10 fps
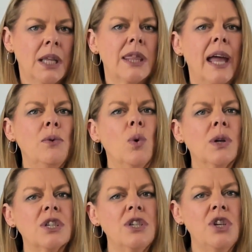They
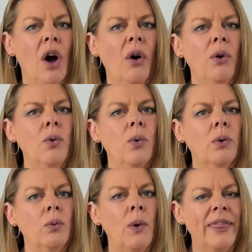want to know
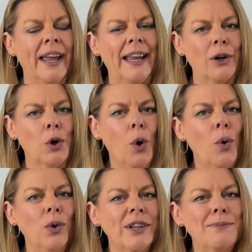when they get a
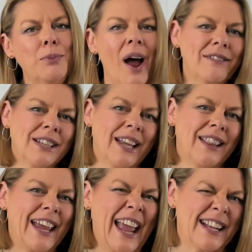call that's privately,
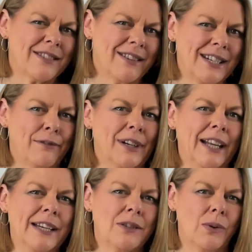they answer it
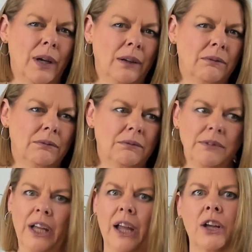differently to a
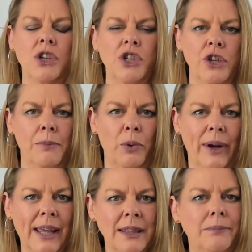consumer
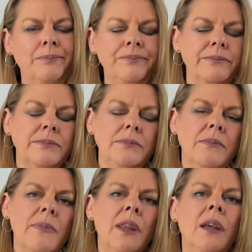ringing them.
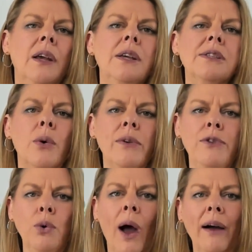So
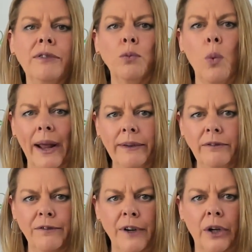if you have one
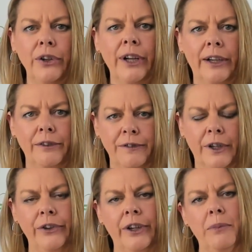phone and a
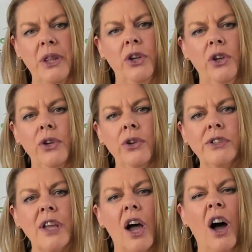phone number that you
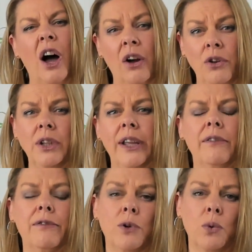use only
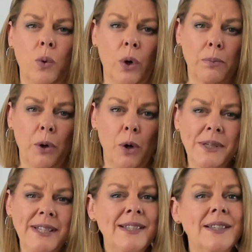for work
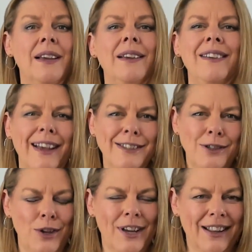purposes, yes,
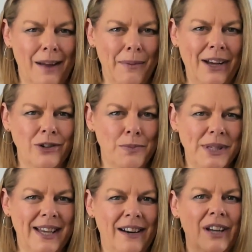you can claim
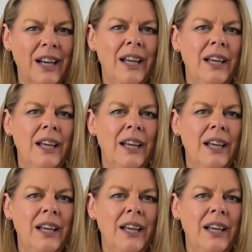100% of it.